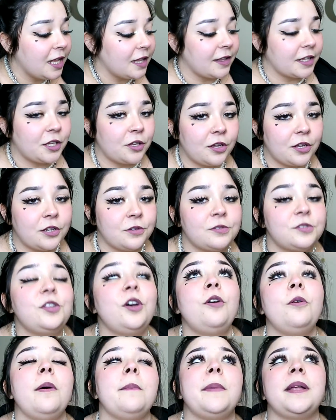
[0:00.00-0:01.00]
Like you can do
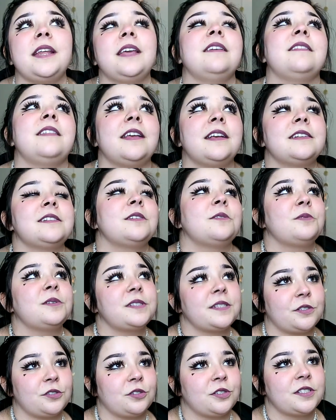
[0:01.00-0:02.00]
so many things with
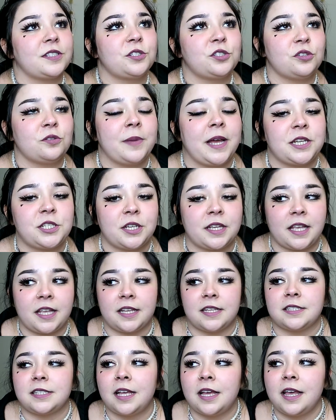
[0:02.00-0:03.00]
sigil. Sigil magic
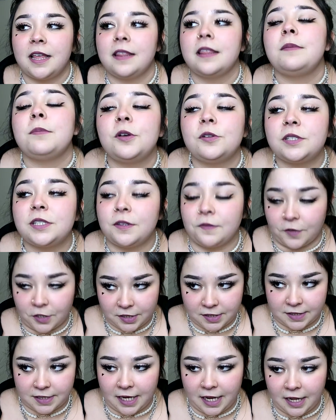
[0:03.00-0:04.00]
is the most
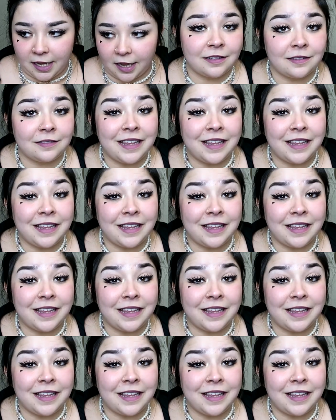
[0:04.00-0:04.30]
versatile.